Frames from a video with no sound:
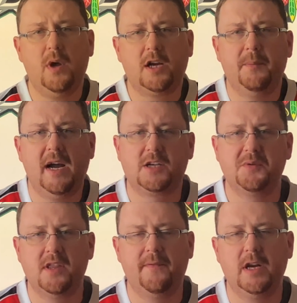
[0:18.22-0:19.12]
welcome back
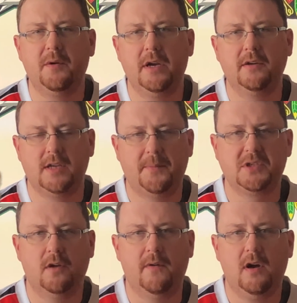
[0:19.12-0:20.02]
to another video here Top
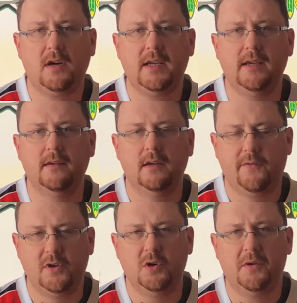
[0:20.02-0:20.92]
Shelf Hockey.
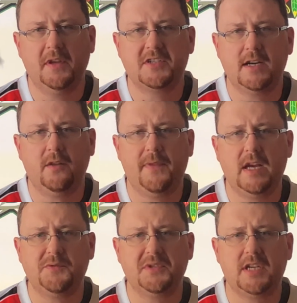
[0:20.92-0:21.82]
If you're new to the channel,
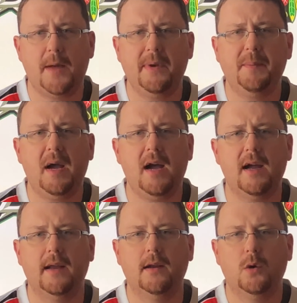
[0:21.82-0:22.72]
thanks for stopping
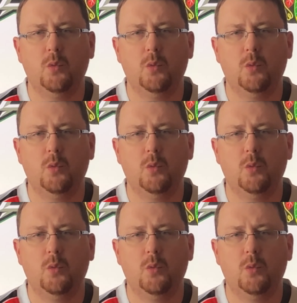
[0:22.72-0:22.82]
by.